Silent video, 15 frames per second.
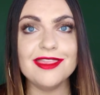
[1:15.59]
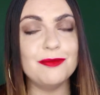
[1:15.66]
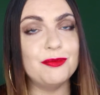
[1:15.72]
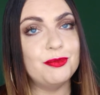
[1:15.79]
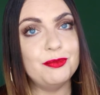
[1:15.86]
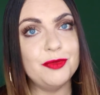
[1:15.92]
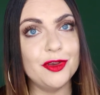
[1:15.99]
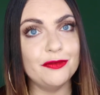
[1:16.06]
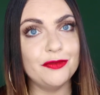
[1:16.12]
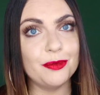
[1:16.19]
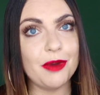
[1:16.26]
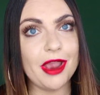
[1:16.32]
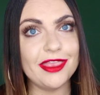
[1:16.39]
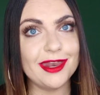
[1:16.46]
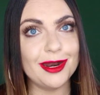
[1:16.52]
the beautiful
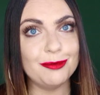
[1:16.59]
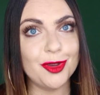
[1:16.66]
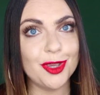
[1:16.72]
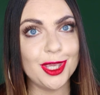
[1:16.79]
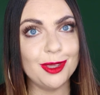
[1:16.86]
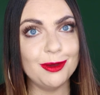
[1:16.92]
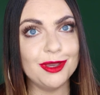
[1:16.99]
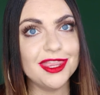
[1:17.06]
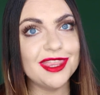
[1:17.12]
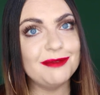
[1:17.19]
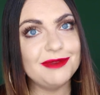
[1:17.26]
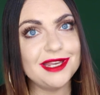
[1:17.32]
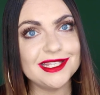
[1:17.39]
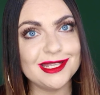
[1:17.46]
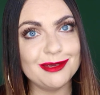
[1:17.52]
brand that I'm working with,
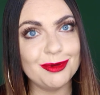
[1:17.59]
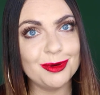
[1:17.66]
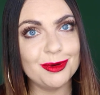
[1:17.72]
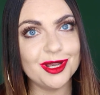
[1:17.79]
then please keep on